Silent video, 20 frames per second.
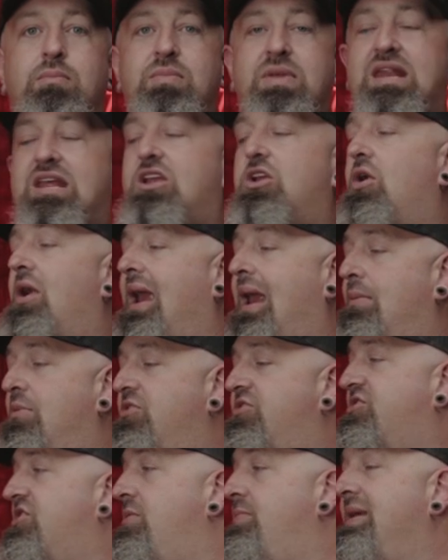meaning your ammo
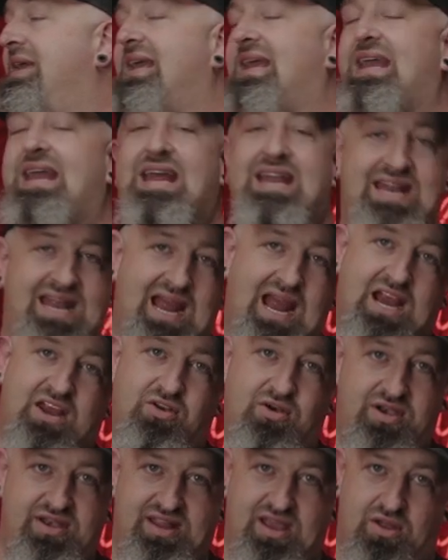is going to be
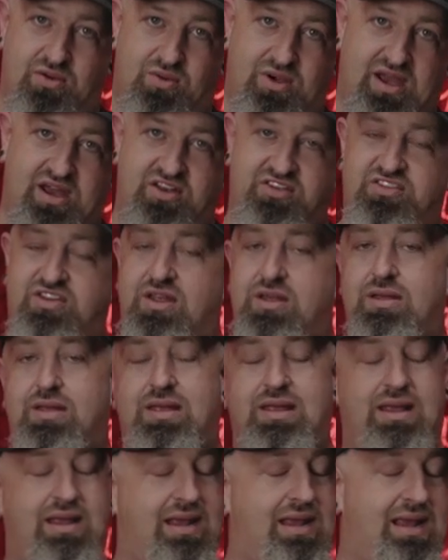inaccurate downrange
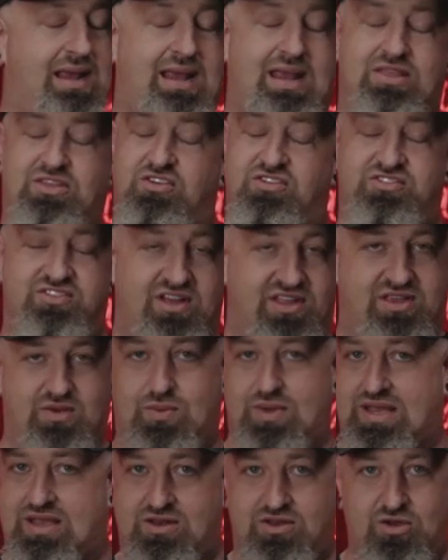and there's nothing
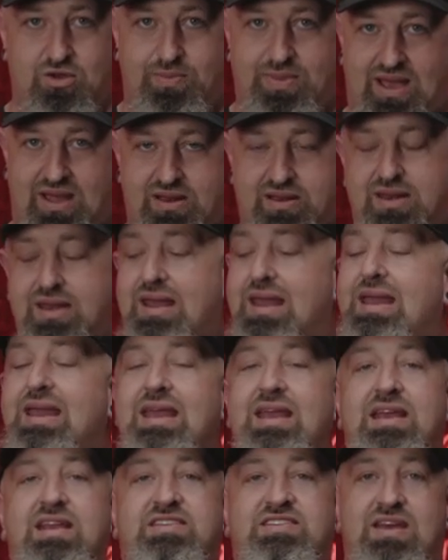we can do about it
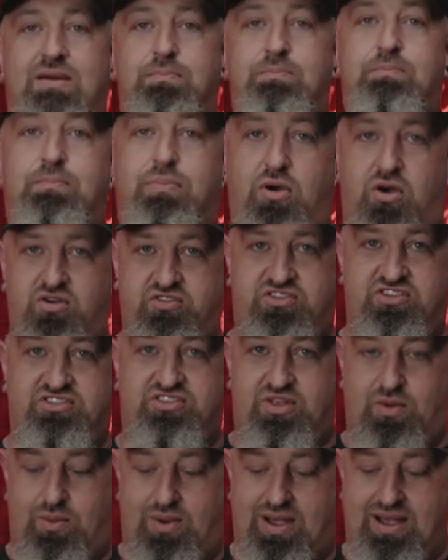except purchase
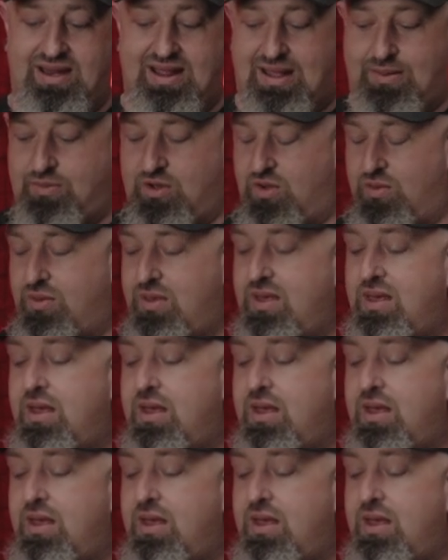the right ammo.